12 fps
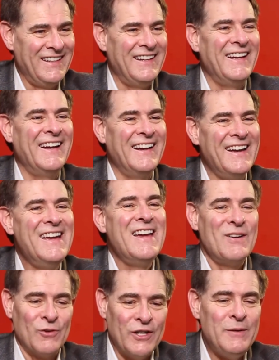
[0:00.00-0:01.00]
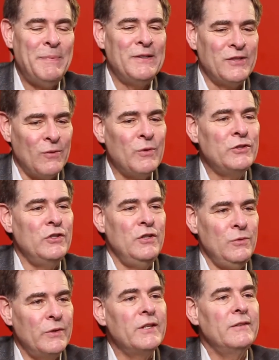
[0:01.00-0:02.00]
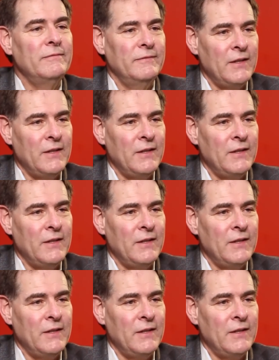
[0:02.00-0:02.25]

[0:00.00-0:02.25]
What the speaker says: It really depends on what you do with it.